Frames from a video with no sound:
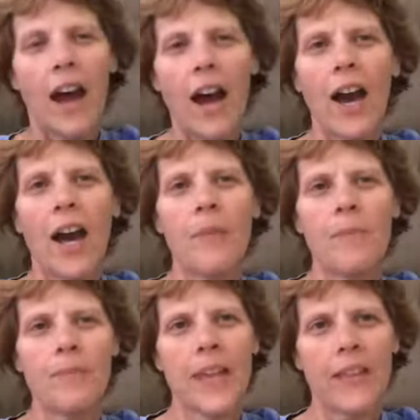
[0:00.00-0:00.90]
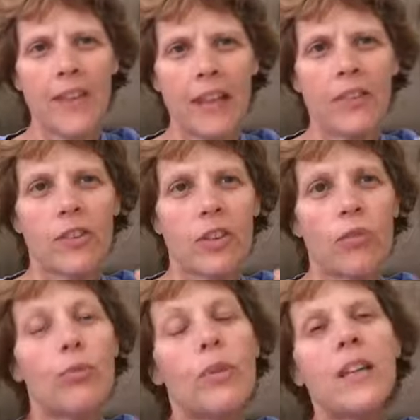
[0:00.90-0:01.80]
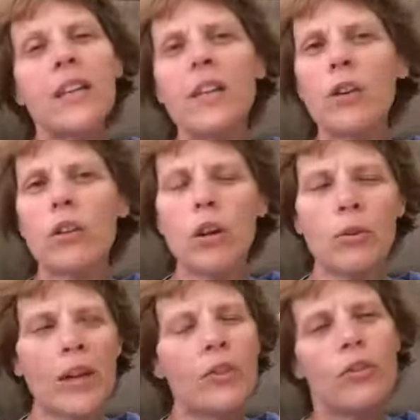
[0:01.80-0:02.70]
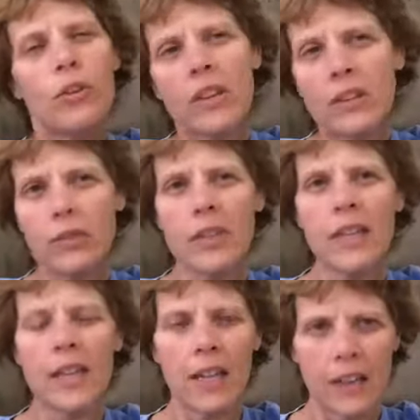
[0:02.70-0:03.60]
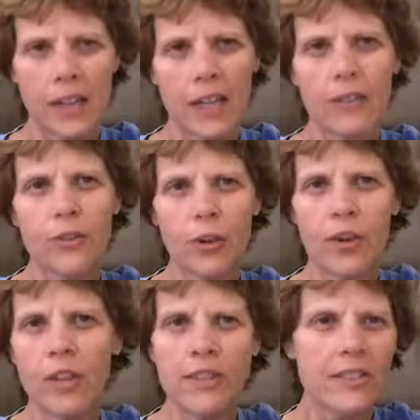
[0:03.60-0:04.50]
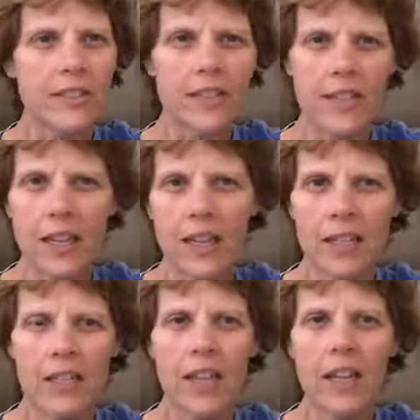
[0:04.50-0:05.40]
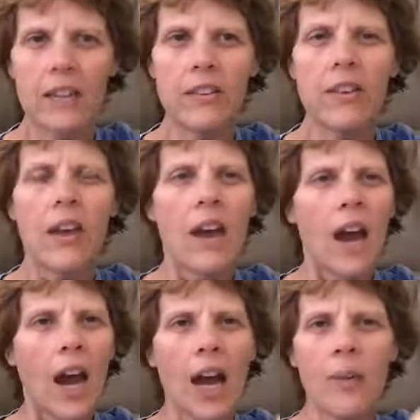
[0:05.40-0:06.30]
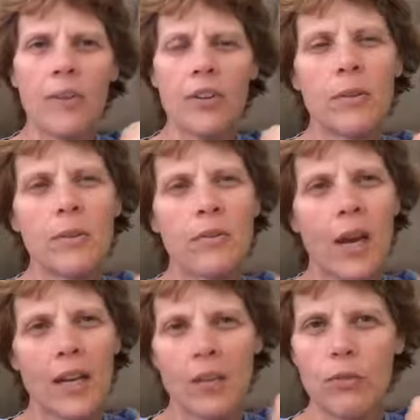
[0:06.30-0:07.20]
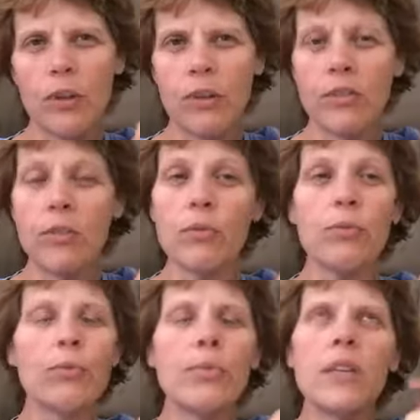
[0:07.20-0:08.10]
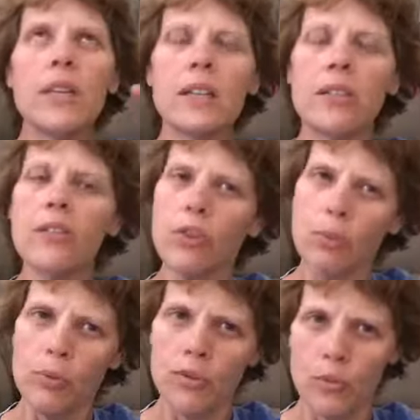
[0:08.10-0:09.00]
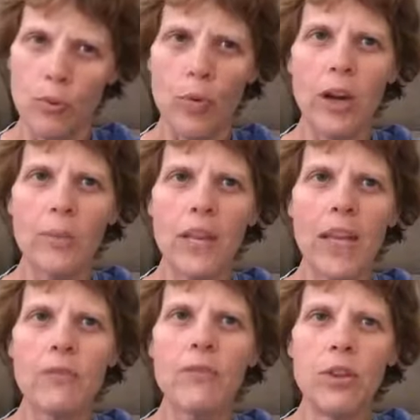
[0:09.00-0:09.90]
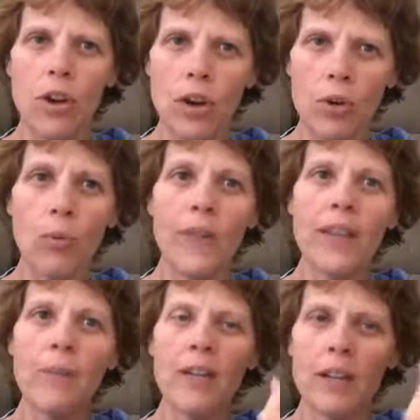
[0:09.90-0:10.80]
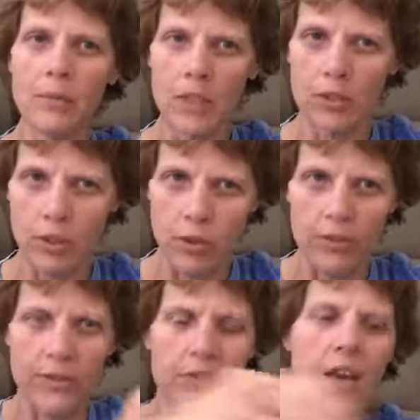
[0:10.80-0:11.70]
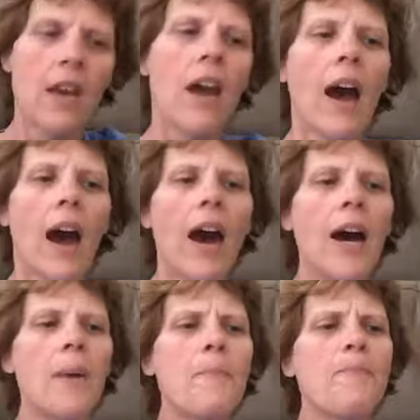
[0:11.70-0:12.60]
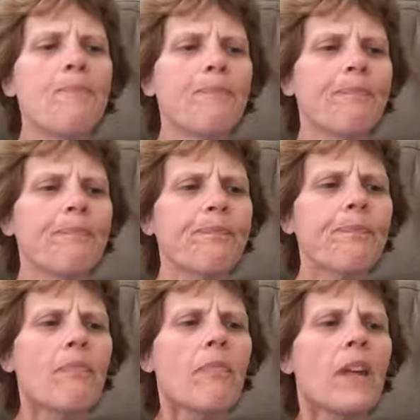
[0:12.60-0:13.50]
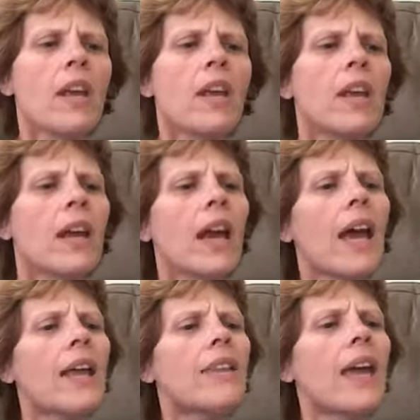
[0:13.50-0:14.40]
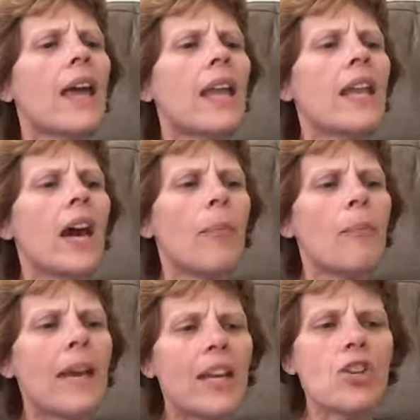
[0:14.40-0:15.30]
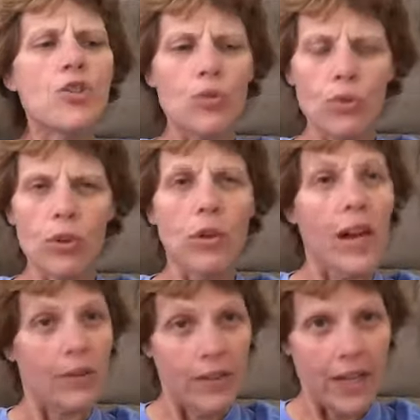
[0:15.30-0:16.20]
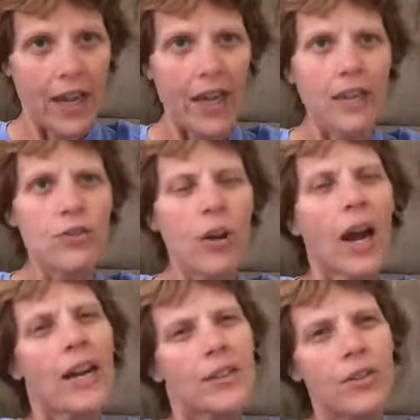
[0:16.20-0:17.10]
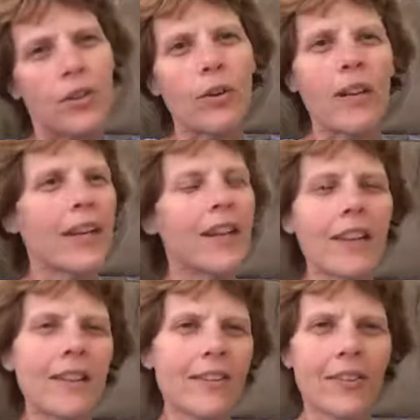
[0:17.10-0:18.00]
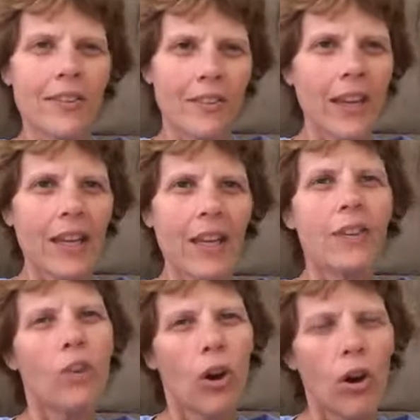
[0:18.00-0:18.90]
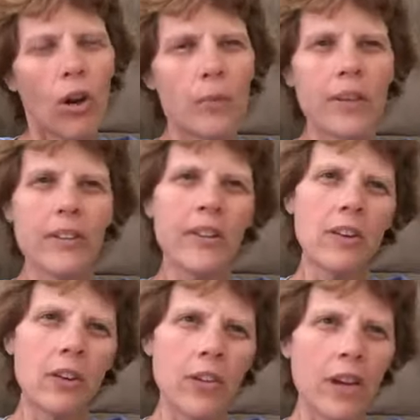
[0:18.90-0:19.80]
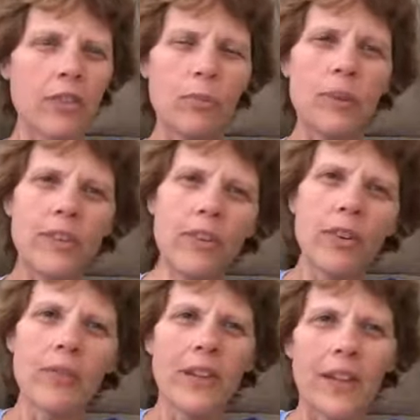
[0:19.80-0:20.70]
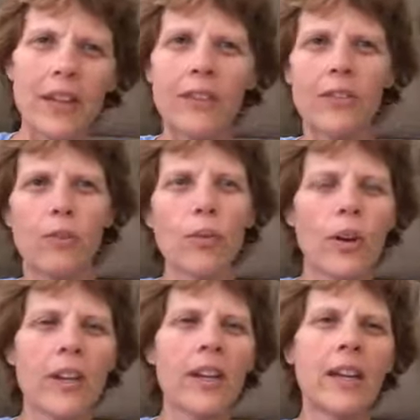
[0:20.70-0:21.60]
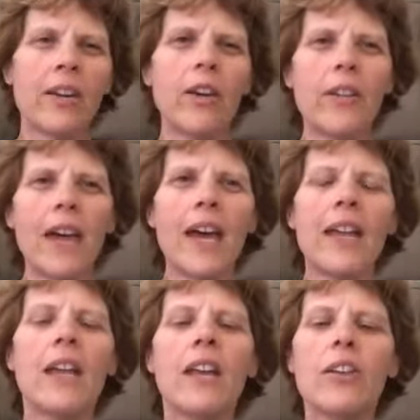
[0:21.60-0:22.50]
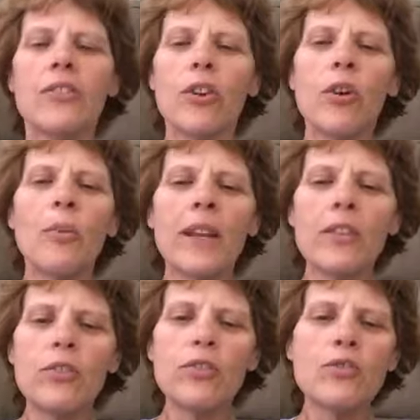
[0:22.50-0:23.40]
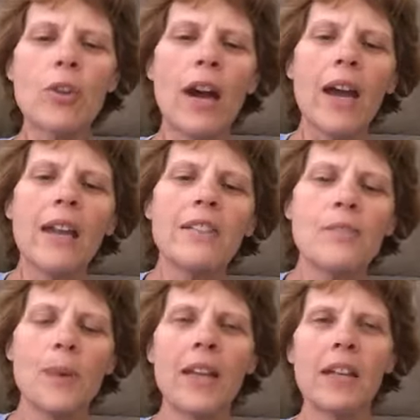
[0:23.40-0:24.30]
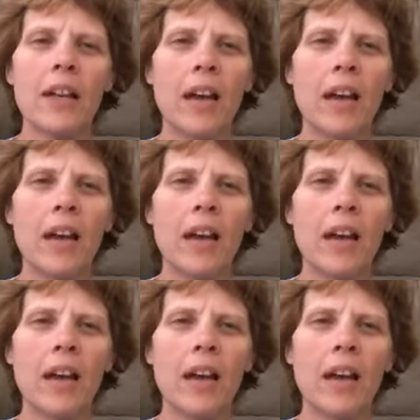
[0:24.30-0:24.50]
And that's going to really go a long way. You do this for the next 30, 60, 90 days. And to be rocking and rolling to a really super, super well-behaved dog when they become adults. And then make sure every day, try to, and this is like, it's hard because I know you guys are busy, you have kids, you're working and all that. So, but do try and spend,